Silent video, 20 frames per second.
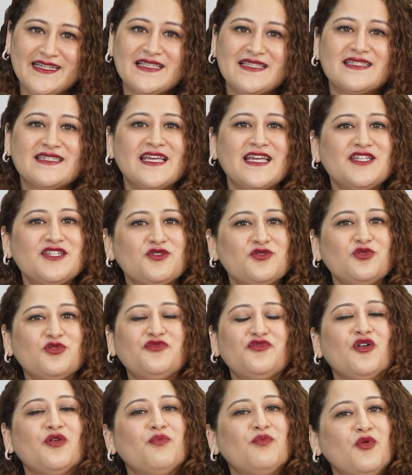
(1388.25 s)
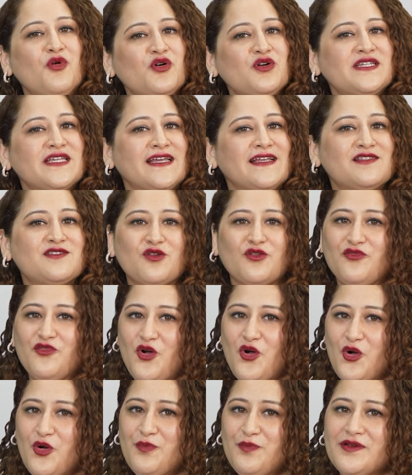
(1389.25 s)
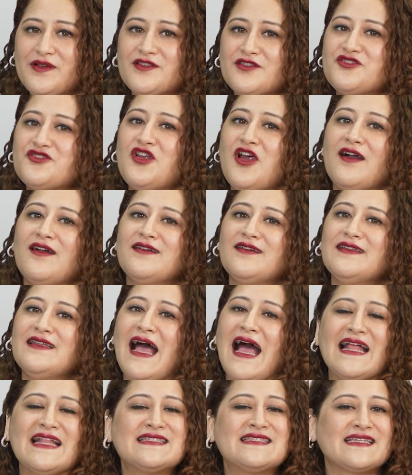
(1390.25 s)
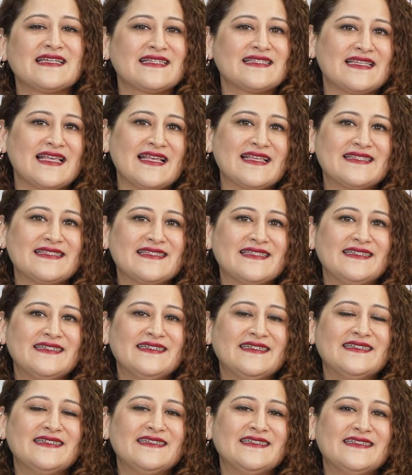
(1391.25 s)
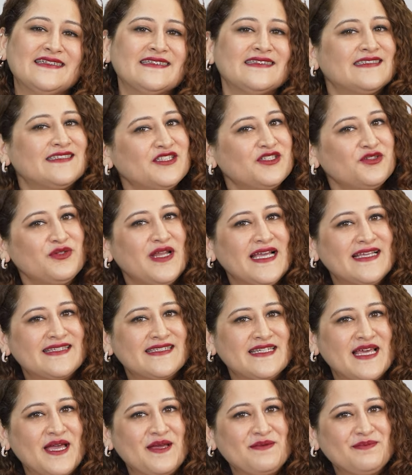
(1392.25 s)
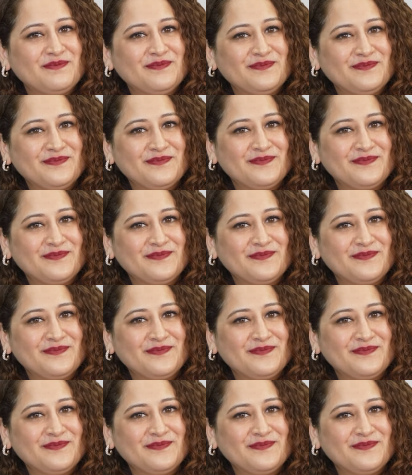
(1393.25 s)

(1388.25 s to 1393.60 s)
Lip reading: Stay tuned for more tales of hope, struggle, and success. See you next time.